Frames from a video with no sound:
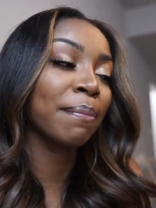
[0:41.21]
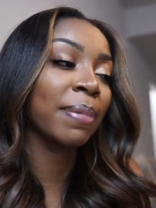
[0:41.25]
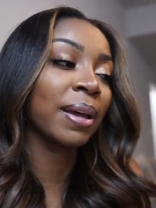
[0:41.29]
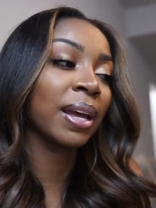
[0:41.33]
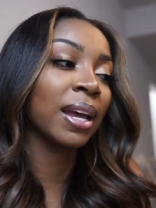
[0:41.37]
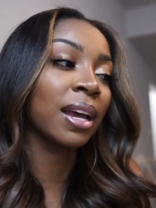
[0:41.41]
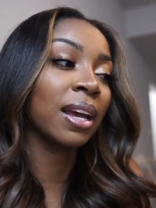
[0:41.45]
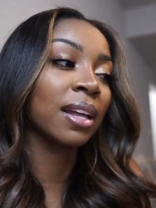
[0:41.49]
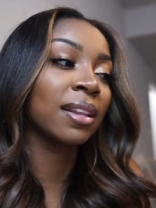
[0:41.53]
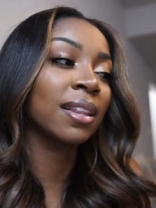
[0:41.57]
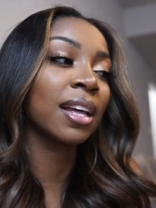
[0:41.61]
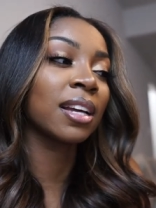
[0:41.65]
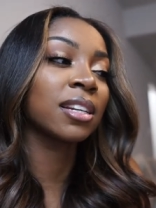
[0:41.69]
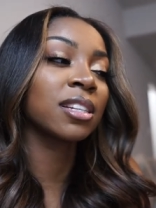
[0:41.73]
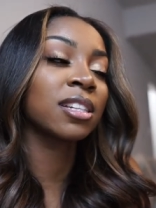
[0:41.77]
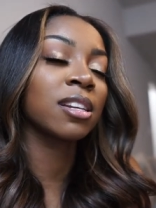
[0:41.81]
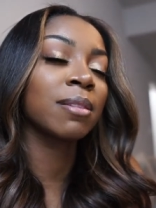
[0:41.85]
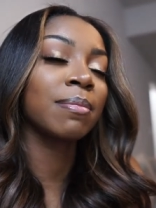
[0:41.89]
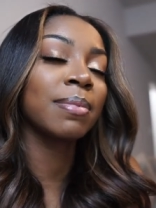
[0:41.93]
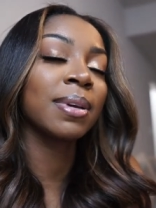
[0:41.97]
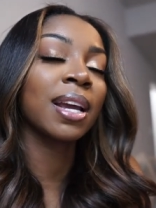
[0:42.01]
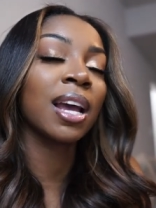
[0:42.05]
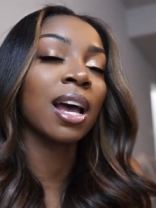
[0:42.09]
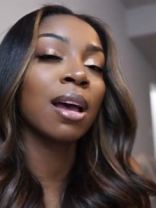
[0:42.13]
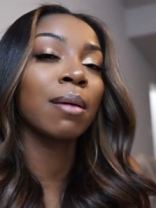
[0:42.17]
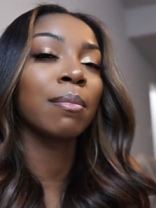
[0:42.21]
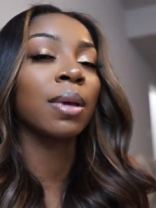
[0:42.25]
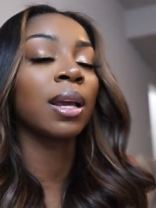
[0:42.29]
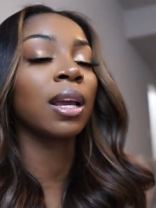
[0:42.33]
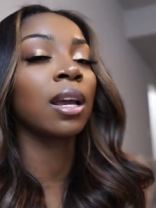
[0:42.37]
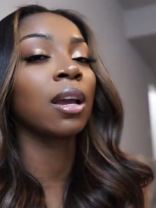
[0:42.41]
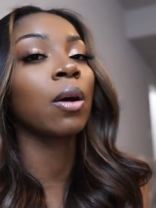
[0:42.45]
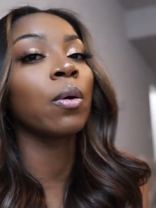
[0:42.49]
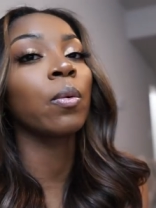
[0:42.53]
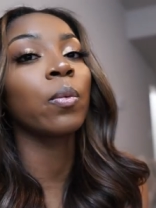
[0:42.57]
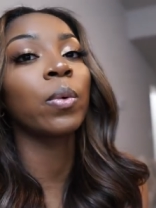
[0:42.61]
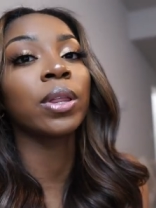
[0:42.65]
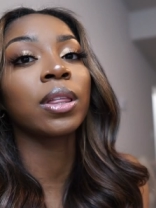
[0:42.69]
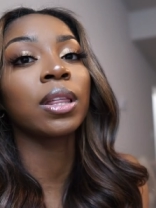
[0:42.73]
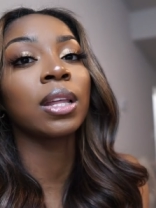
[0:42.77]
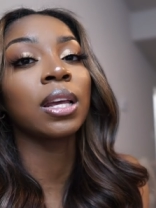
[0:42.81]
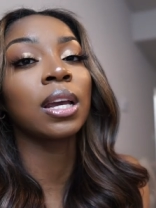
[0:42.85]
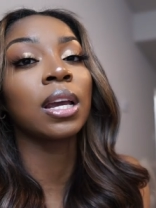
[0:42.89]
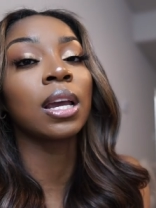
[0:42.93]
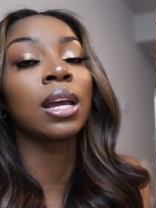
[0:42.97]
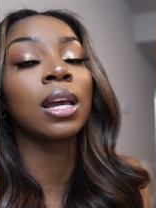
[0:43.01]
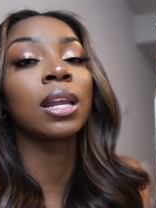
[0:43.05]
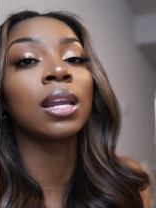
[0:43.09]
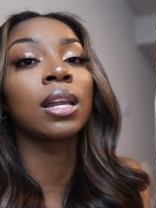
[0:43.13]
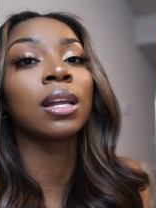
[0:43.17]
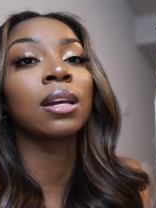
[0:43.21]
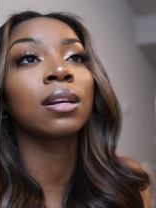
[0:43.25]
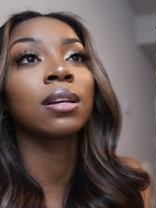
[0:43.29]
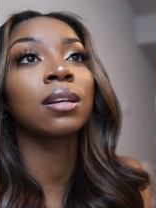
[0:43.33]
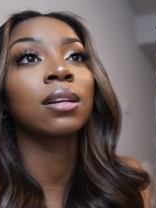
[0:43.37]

but that should be coming within